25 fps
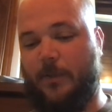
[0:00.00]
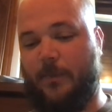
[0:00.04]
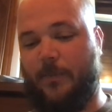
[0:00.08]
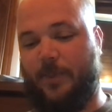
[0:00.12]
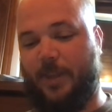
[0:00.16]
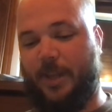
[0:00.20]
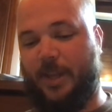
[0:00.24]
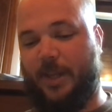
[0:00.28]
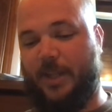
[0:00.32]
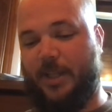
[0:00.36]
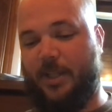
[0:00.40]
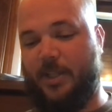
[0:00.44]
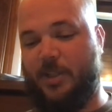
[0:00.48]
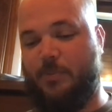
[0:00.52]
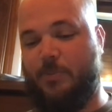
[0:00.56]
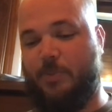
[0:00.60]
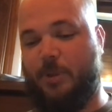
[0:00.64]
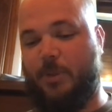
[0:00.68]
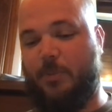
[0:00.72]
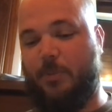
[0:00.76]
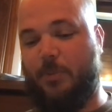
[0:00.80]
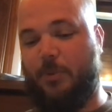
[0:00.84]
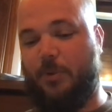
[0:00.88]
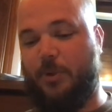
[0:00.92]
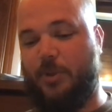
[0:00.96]
That is,
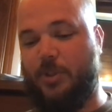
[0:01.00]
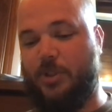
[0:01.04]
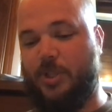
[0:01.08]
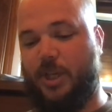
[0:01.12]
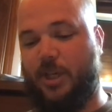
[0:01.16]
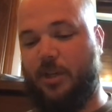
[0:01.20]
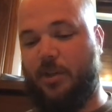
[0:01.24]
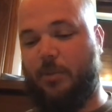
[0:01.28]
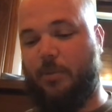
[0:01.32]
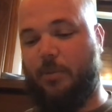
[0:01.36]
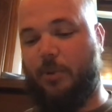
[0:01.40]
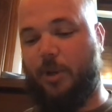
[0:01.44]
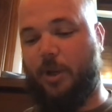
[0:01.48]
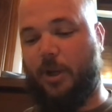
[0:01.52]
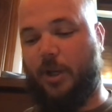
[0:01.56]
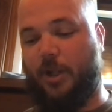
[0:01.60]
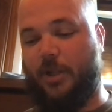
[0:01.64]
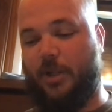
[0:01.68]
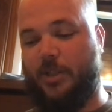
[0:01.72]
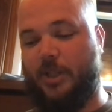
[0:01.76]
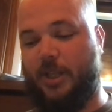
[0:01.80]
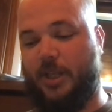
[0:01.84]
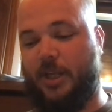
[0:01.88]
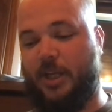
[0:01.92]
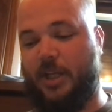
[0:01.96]
people could settle upon it,
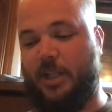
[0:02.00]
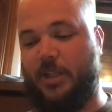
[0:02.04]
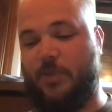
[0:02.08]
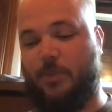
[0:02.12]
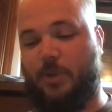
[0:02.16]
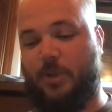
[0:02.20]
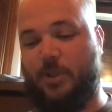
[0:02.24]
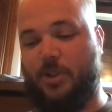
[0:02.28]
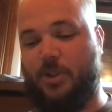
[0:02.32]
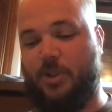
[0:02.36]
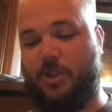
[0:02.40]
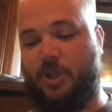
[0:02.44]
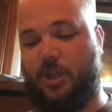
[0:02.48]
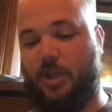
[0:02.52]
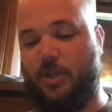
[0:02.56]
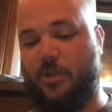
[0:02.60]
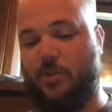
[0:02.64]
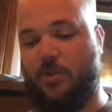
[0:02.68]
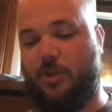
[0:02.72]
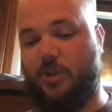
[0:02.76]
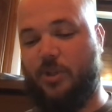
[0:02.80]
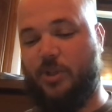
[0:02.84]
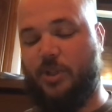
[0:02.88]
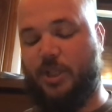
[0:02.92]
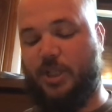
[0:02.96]
taking as much as one
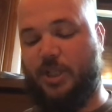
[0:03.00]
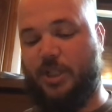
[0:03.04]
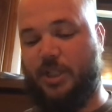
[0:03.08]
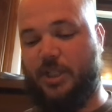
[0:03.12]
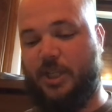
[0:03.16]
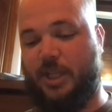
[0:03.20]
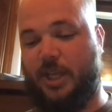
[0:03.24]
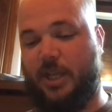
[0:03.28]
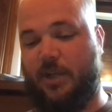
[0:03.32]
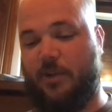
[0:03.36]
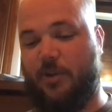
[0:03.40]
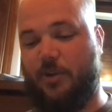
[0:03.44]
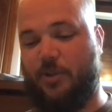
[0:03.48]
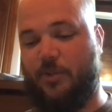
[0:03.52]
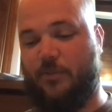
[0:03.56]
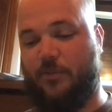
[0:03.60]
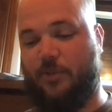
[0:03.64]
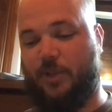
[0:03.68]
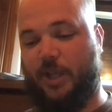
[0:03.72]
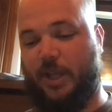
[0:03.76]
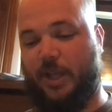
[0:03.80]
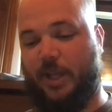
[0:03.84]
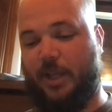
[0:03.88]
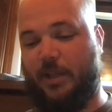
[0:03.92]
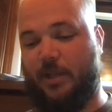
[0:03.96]
hundred sixty acres of
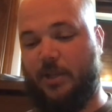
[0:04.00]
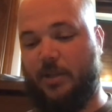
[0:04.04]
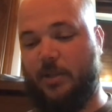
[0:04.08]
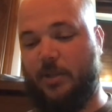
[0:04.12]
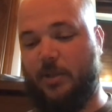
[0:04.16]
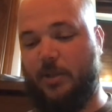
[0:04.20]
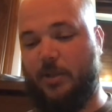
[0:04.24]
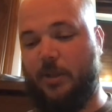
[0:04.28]
land.